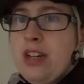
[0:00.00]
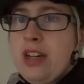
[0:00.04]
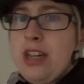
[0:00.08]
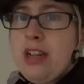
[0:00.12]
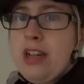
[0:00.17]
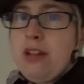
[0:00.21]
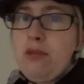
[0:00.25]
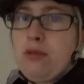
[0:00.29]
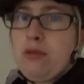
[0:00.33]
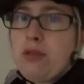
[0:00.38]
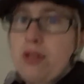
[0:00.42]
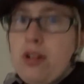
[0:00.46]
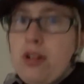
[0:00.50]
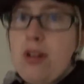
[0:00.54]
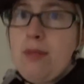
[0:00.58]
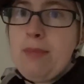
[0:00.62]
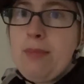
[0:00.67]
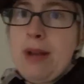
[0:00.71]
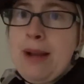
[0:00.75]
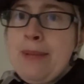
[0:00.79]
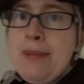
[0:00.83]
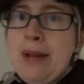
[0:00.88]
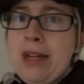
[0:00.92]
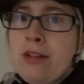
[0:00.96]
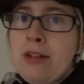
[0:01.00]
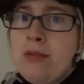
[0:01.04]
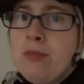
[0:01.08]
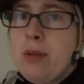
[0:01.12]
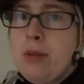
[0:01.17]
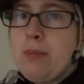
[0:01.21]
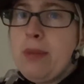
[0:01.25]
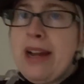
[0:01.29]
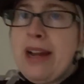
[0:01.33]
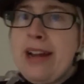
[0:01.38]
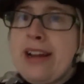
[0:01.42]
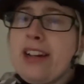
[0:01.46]
I've also got a backpack on my
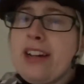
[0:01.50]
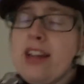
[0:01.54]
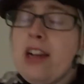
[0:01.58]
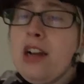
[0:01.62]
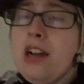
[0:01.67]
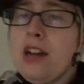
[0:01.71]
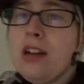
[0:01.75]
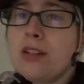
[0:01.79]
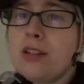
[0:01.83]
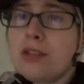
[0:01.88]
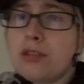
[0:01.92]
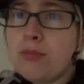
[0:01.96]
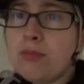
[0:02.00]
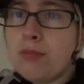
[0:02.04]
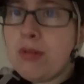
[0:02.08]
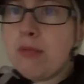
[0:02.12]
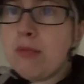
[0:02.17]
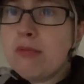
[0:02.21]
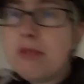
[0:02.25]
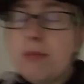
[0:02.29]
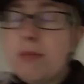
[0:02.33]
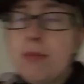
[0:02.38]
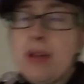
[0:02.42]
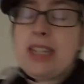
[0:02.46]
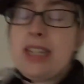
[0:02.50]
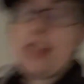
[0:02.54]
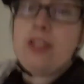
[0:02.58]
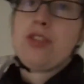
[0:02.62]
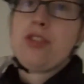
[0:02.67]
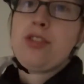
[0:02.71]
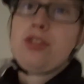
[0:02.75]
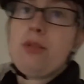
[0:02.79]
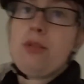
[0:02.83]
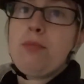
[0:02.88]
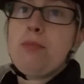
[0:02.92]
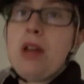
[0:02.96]
back, as I'll probably be making a
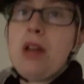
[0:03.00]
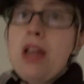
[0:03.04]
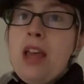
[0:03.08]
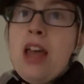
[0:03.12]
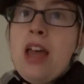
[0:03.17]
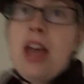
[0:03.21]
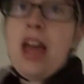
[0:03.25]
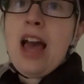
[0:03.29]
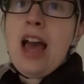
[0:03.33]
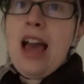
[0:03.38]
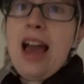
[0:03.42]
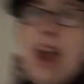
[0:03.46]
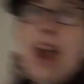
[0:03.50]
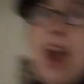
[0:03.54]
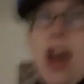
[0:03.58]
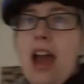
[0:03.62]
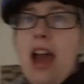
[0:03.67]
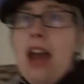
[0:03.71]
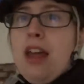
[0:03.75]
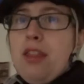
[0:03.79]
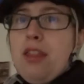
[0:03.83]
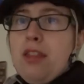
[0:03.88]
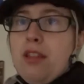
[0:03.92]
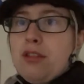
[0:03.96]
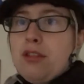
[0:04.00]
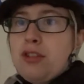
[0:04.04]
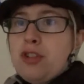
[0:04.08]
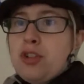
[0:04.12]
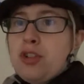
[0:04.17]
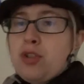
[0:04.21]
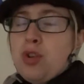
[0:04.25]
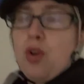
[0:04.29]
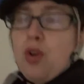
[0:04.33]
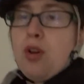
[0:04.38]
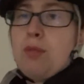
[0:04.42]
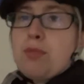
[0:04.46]
stop at the
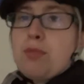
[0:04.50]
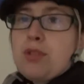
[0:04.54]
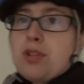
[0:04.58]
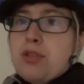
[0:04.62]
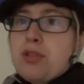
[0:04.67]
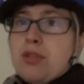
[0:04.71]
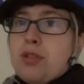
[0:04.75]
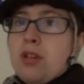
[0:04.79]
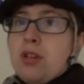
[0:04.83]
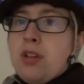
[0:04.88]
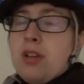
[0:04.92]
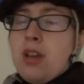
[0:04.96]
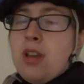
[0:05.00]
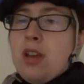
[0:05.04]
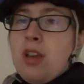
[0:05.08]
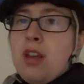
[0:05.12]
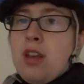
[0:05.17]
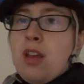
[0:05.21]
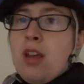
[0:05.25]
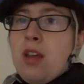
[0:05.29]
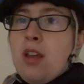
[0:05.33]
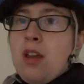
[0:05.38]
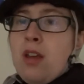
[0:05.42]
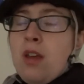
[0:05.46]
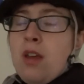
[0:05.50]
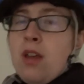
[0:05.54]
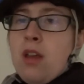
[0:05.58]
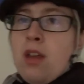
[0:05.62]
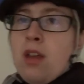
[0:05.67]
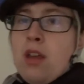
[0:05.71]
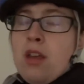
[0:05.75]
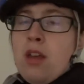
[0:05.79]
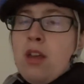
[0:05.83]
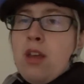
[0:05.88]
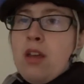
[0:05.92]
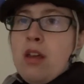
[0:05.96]
shops
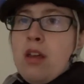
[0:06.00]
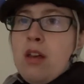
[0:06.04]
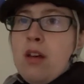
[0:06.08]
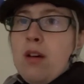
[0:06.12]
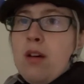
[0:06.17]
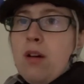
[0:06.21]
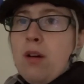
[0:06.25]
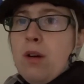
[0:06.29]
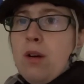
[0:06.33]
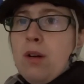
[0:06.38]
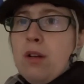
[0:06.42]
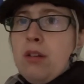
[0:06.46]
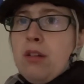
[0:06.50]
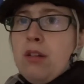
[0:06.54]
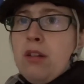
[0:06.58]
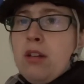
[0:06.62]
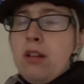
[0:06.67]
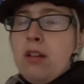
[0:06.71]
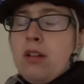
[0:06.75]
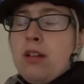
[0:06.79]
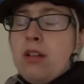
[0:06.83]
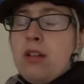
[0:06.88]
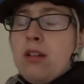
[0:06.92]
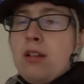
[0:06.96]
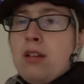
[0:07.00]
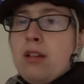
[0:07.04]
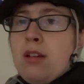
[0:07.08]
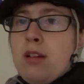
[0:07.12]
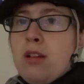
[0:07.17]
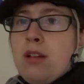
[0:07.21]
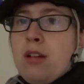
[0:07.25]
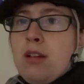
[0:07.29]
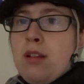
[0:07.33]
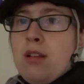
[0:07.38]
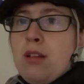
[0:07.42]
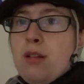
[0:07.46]
on
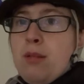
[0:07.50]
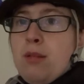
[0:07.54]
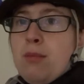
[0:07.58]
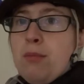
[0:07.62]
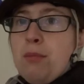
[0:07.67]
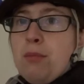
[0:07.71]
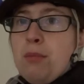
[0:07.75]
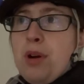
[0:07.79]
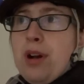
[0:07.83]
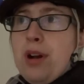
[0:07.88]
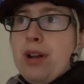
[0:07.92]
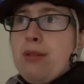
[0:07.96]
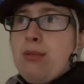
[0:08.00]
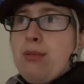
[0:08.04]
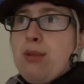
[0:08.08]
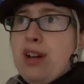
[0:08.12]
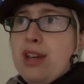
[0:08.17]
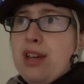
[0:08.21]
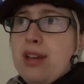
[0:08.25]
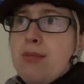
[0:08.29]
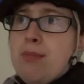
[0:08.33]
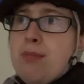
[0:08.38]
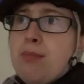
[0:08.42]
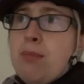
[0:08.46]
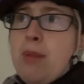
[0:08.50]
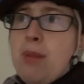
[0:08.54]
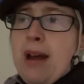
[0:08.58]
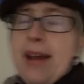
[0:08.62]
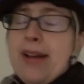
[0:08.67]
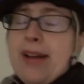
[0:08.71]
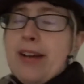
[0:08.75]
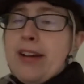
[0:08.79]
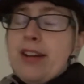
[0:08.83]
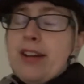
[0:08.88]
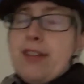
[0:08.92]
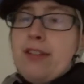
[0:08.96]
my way
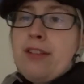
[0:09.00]
back.